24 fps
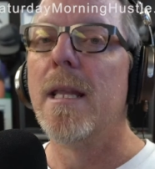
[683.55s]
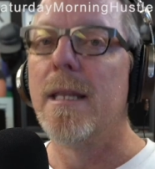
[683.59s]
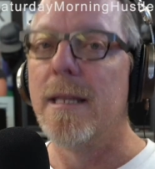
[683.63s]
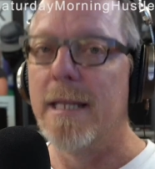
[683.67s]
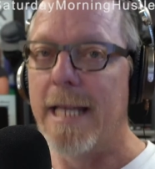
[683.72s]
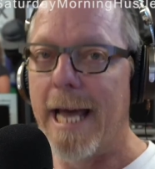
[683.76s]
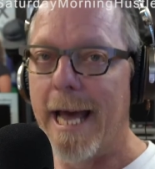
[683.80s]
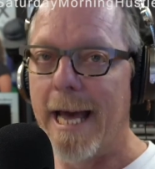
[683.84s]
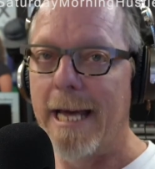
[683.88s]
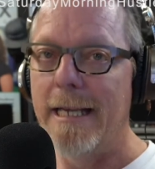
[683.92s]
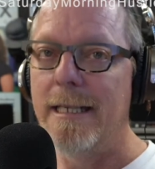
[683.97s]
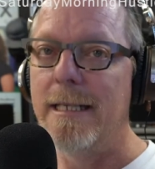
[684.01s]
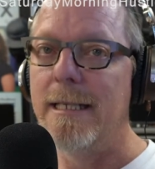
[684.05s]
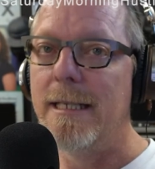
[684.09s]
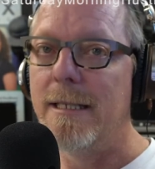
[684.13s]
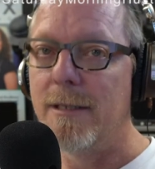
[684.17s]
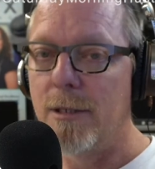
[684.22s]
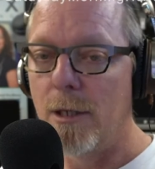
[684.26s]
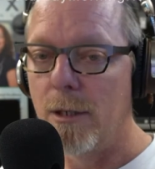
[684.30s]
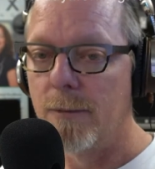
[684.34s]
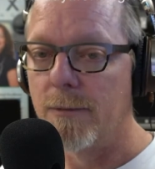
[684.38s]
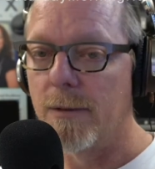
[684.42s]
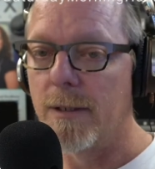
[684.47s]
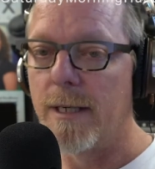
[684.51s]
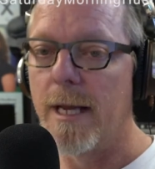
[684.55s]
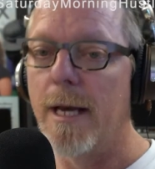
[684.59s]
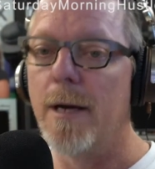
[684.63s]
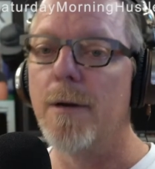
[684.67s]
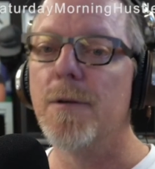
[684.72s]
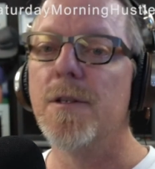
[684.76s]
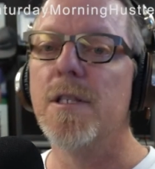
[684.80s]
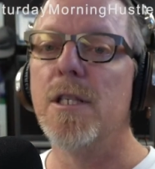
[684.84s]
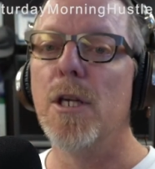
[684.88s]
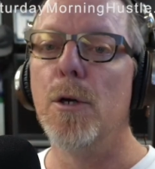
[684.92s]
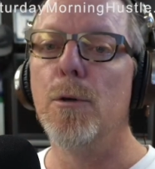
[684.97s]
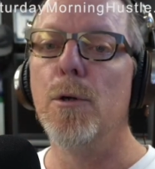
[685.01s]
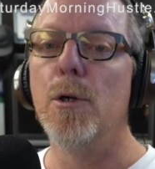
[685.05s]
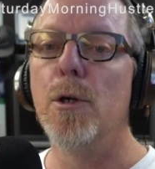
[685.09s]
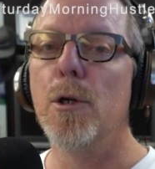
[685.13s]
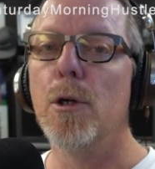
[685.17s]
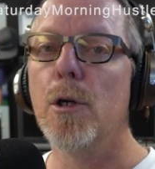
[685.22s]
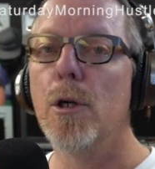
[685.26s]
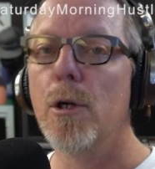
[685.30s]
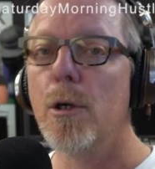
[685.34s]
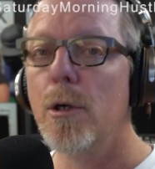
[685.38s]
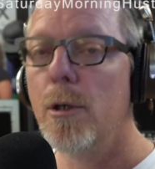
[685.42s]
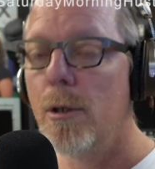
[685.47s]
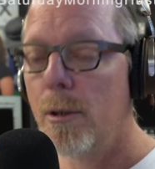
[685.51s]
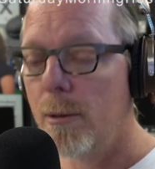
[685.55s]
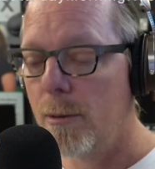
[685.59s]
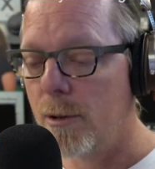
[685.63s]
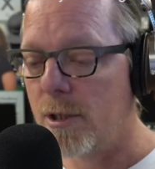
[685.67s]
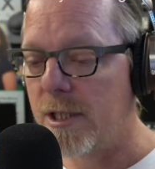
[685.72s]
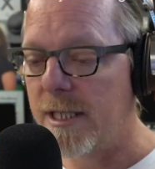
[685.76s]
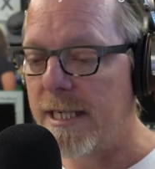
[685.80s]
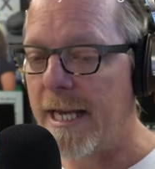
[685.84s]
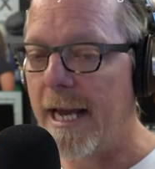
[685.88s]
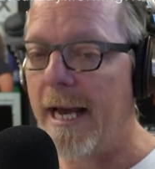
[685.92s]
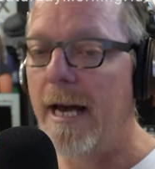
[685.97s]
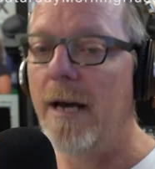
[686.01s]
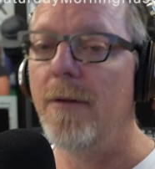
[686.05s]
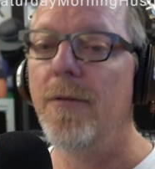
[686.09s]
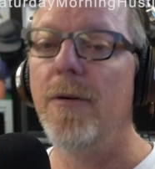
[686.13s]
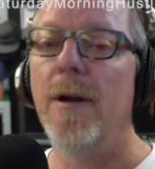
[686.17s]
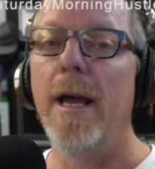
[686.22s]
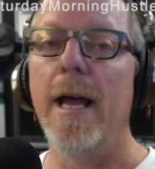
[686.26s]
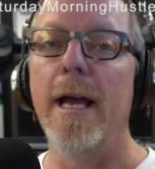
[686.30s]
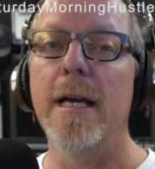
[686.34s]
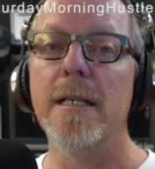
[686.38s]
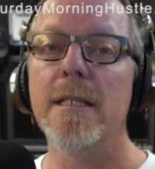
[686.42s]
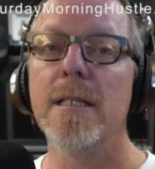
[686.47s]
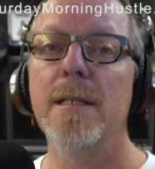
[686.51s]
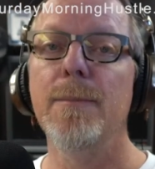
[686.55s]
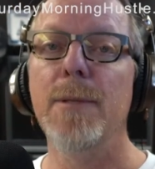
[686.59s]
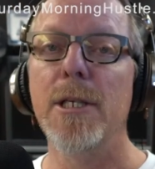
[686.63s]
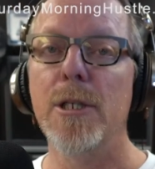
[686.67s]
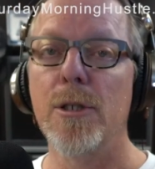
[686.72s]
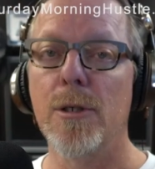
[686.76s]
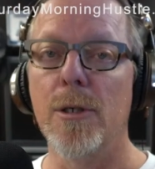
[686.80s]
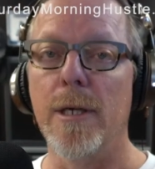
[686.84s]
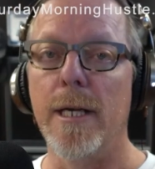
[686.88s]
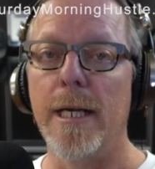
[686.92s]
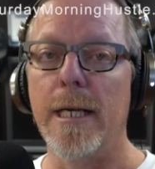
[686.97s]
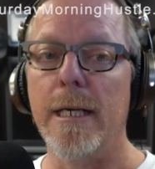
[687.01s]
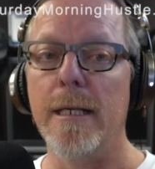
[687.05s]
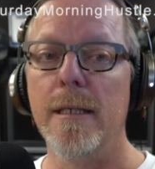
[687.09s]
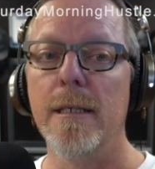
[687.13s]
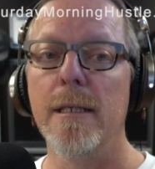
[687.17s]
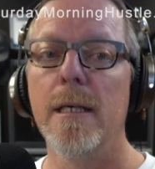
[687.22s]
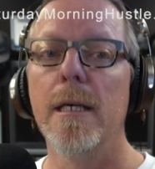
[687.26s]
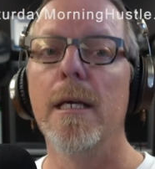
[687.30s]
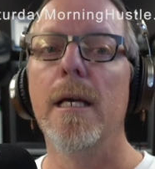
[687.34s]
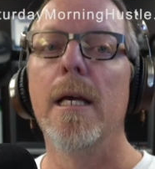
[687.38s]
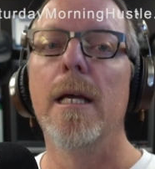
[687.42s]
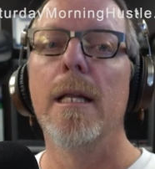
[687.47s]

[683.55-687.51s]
That is over now. So your staff has to be trained.